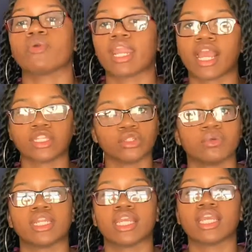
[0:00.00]
I do
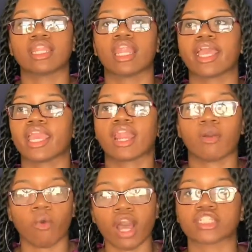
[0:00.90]
it again like and I
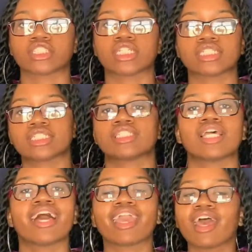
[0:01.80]
wash because it's
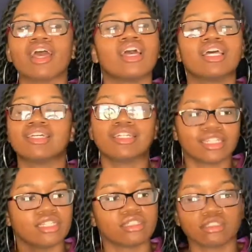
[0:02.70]
like
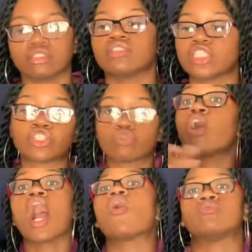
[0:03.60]
it's
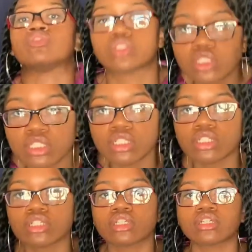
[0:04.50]
gross
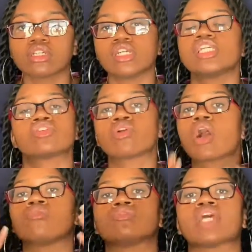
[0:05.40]
it's
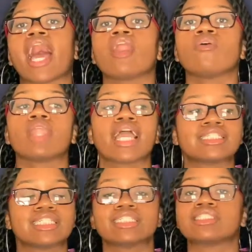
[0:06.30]
gross. I don't like
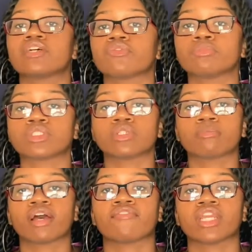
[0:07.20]
sticky stuff in between
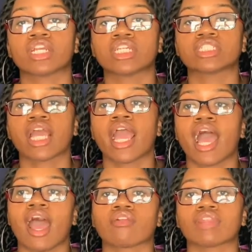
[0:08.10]
my fingers.
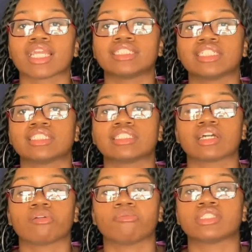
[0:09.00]
I don't like sticky stuff
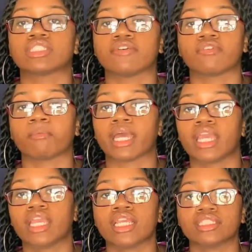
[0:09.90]
on stuff on my
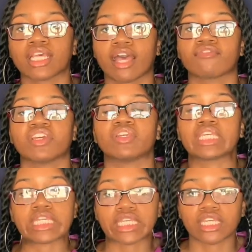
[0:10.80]
hands. I feel
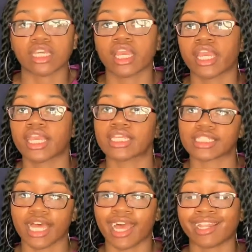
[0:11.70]
yicky
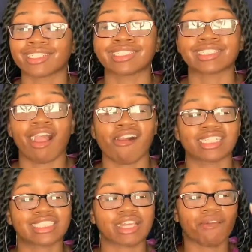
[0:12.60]
inside.
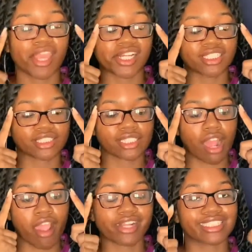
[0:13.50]
So yeah,
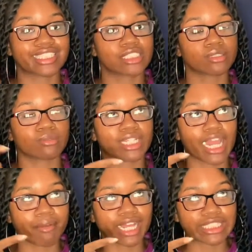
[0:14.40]
that's what we
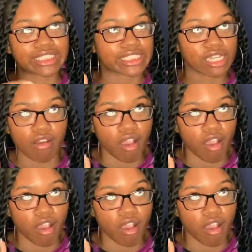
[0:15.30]
not out there down.